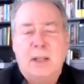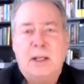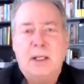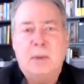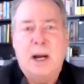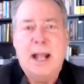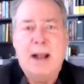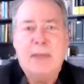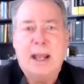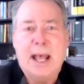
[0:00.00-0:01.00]
then you might
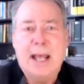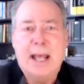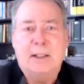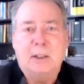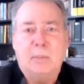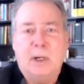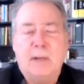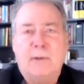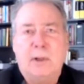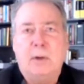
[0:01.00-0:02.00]
have that attitude. But
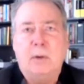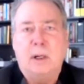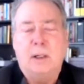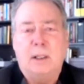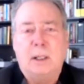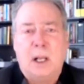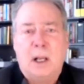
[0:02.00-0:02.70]
if you are